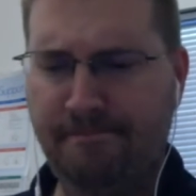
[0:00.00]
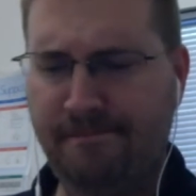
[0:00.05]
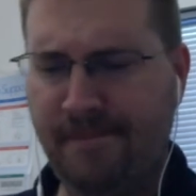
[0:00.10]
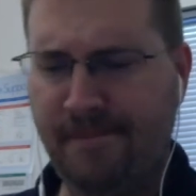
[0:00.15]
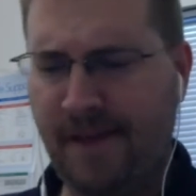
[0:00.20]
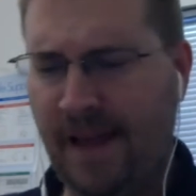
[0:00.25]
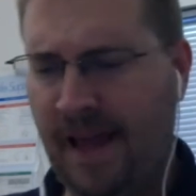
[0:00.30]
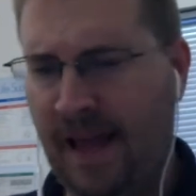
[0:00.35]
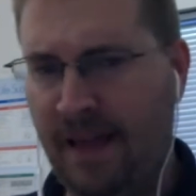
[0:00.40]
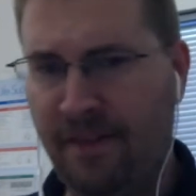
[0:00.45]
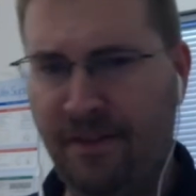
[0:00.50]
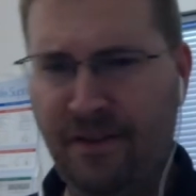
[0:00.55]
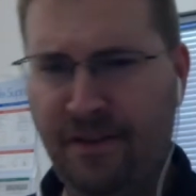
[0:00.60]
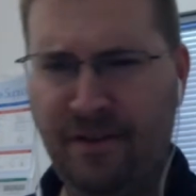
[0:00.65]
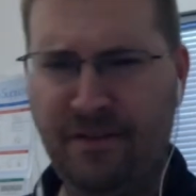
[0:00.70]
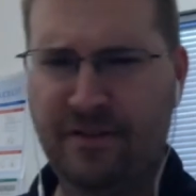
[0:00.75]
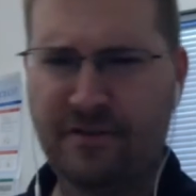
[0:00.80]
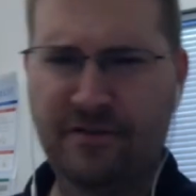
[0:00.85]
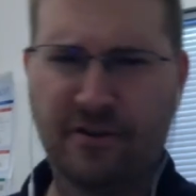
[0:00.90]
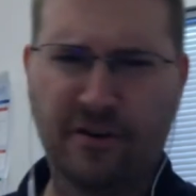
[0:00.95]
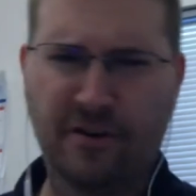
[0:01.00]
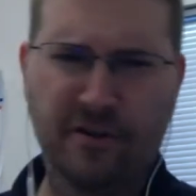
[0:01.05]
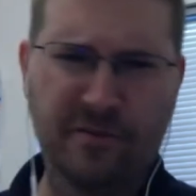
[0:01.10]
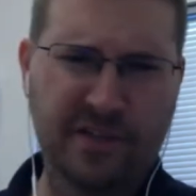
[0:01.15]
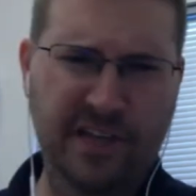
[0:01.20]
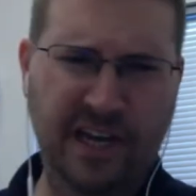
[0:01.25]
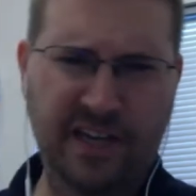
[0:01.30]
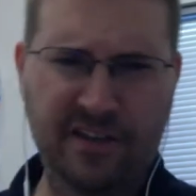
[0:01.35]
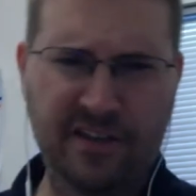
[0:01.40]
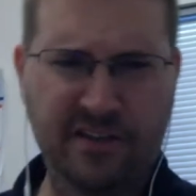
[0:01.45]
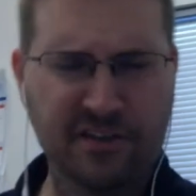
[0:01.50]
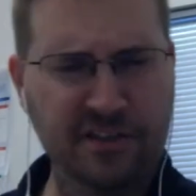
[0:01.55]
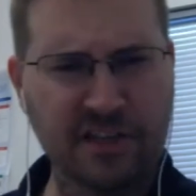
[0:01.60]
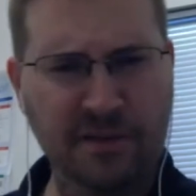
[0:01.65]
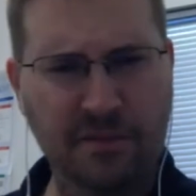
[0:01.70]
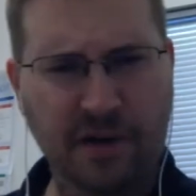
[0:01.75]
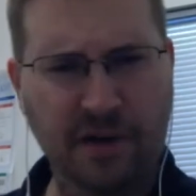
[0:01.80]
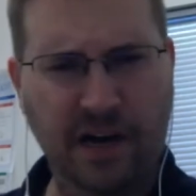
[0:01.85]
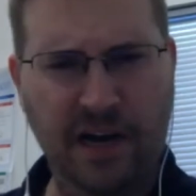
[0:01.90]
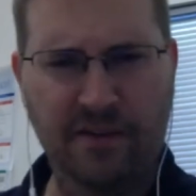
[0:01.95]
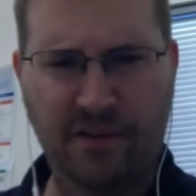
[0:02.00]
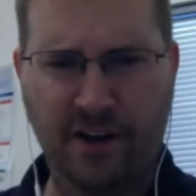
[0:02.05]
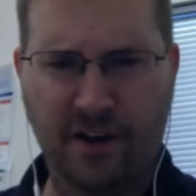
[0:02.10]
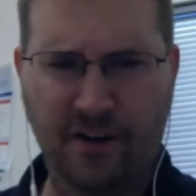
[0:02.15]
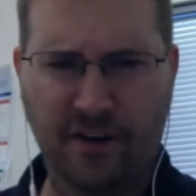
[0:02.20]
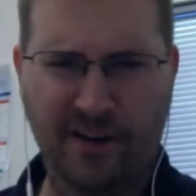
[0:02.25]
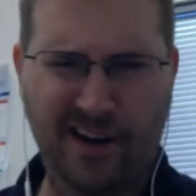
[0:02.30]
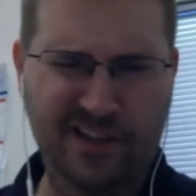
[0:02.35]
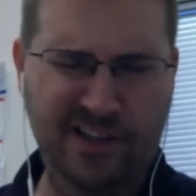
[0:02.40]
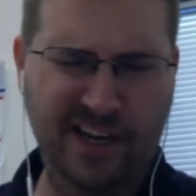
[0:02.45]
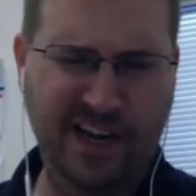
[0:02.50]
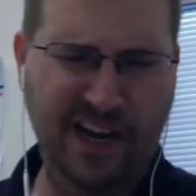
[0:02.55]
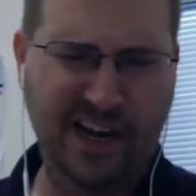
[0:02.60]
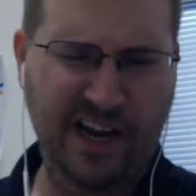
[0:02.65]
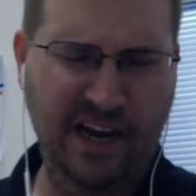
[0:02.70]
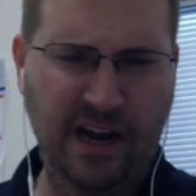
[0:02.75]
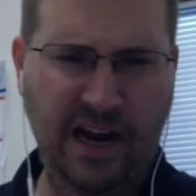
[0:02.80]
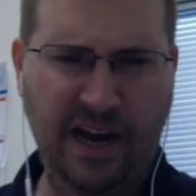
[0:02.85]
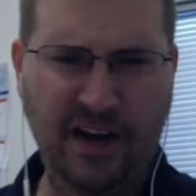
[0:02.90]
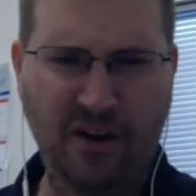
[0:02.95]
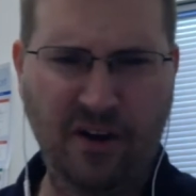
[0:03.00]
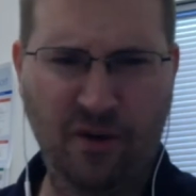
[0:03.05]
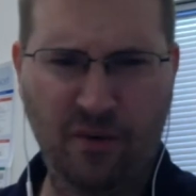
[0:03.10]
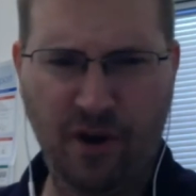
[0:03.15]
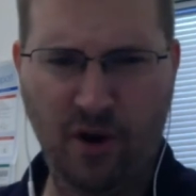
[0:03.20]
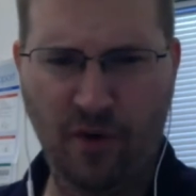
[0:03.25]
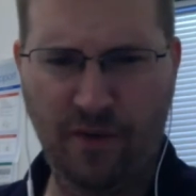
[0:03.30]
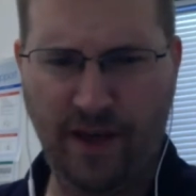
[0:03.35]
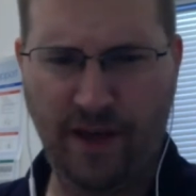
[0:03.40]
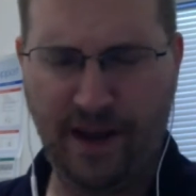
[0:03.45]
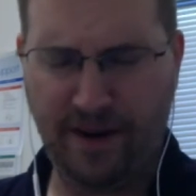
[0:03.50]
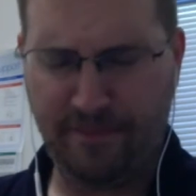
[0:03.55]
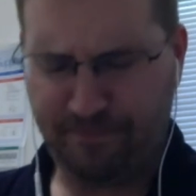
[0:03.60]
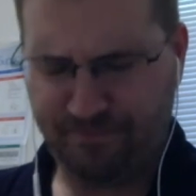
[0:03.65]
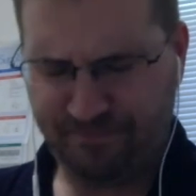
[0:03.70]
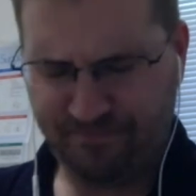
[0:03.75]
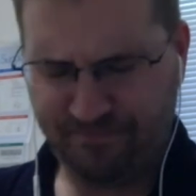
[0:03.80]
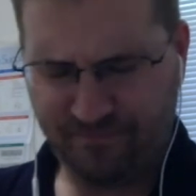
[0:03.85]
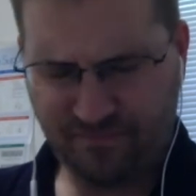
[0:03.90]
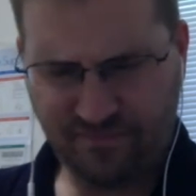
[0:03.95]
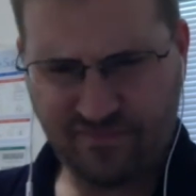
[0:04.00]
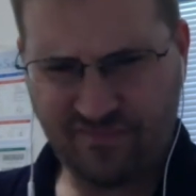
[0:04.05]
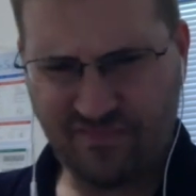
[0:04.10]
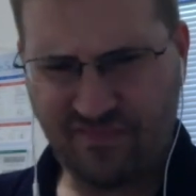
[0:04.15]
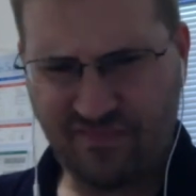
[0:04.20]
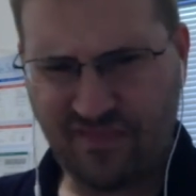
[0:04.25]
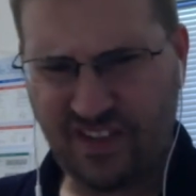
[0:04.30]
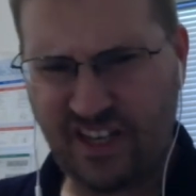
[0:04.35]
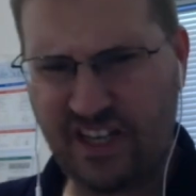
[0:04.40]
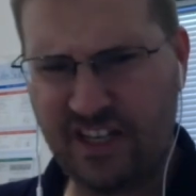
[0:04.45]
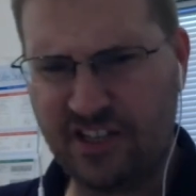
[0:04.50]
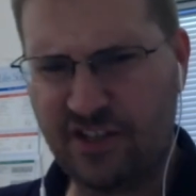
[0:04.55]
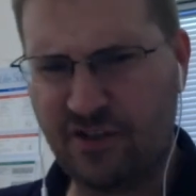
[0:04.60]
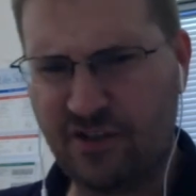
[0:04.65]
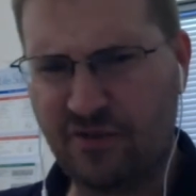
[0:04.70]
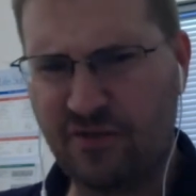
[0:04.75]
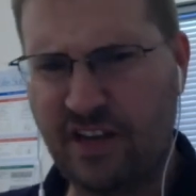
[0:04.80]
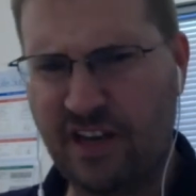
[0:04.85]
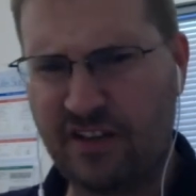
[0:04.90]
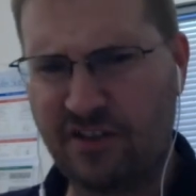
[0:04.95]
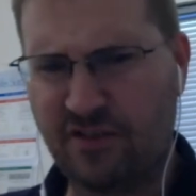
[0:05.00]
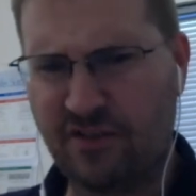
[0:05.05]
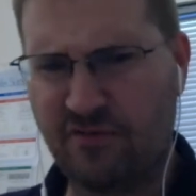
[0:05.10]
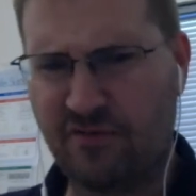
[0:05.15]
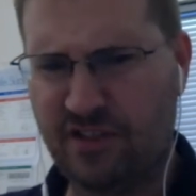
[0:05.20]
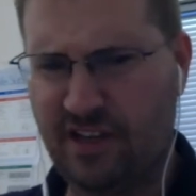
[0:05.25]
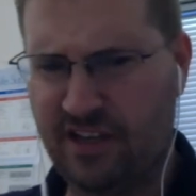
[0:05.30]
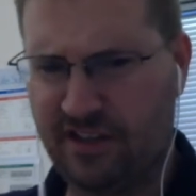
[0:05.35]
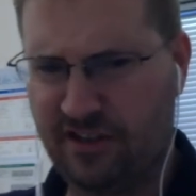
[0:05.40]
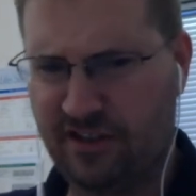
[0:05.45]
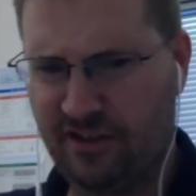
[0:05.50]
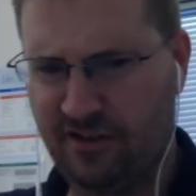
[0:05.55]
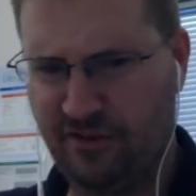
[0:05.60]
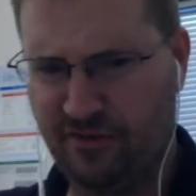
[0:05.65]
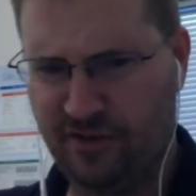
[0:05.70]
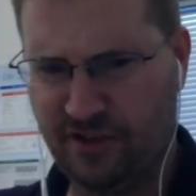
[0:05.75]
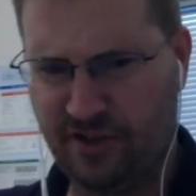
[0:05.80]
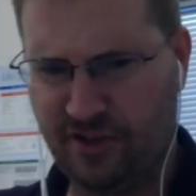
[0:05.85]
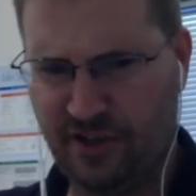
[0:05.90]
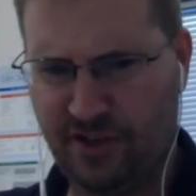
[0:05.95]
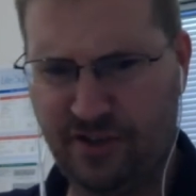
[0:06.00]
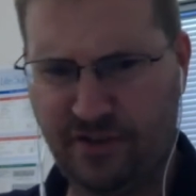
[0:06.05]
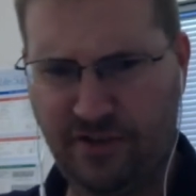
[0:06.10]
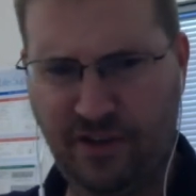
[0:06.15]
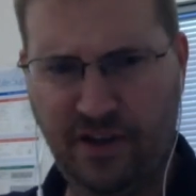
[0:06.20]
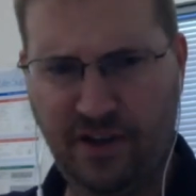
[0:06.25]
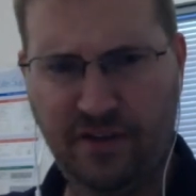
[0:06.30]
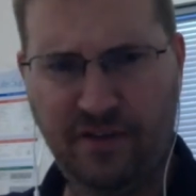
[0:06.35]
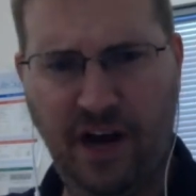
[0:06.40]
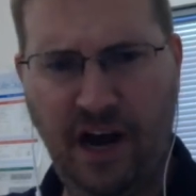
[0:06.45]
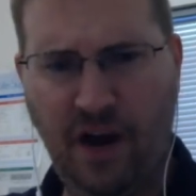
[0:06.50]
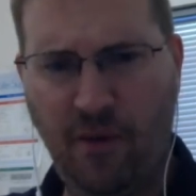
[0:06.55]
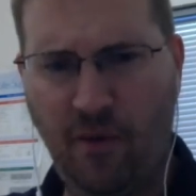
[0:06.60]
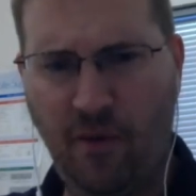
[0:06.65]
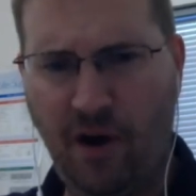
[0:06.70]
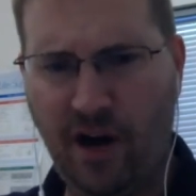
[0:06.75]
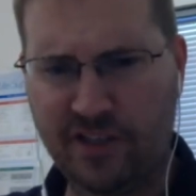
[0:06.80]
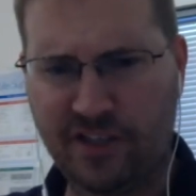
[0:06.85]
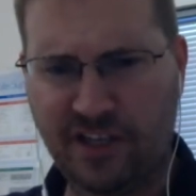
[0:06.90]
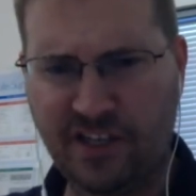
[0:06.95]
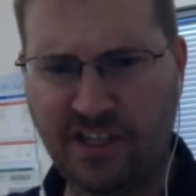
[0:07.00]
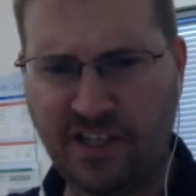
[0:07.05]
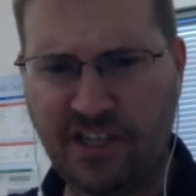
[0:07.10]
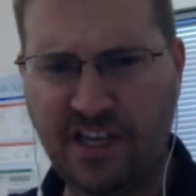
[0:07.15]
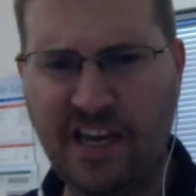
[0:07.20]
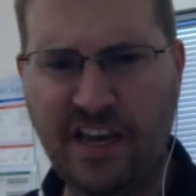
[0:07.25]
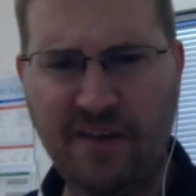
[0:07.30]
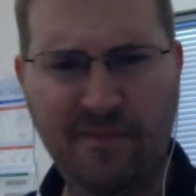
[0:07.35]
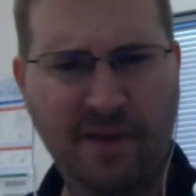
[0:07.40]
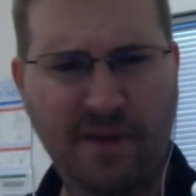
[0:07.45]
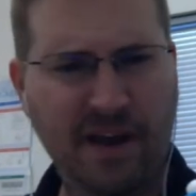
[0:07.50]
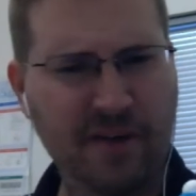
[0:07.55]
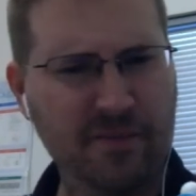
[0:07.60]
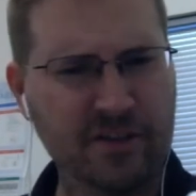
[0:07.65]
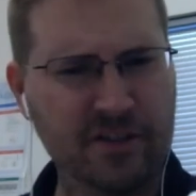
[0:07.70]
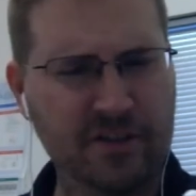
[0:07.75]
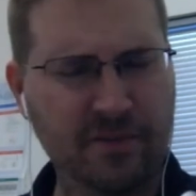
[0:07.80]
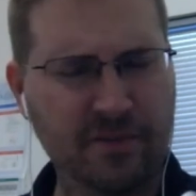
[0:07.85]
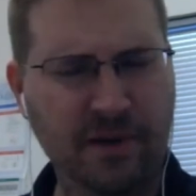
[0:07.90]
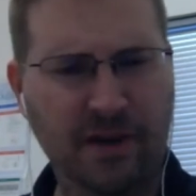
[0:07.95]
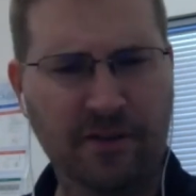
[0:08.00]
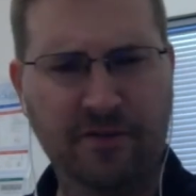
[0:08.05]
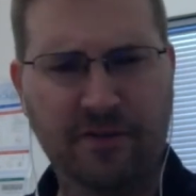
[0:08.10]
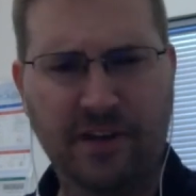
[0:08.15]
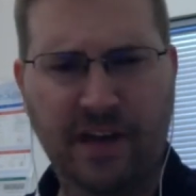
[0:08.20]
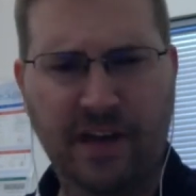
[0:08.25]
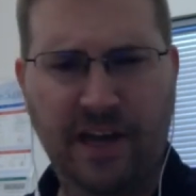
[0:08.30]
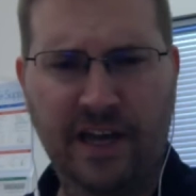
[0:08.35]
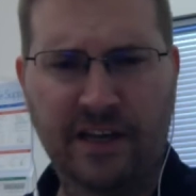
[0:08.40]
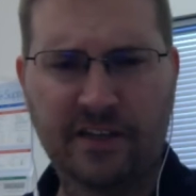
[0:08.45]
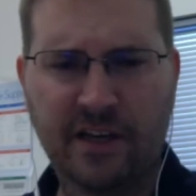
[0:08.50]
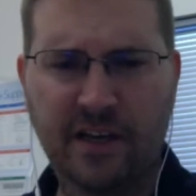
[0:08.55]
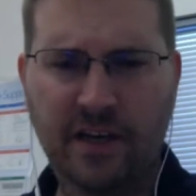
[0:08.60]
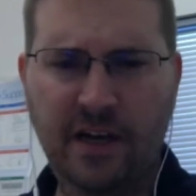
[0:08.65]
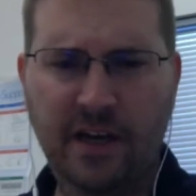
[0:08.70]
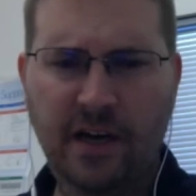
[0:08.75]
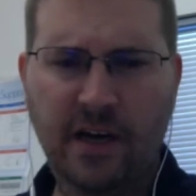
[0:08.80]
and the, the circumstances seem kind of interesting. And I, I don't know that it was necessarily the result of the, the ayahuasca tea. It may have been some other things.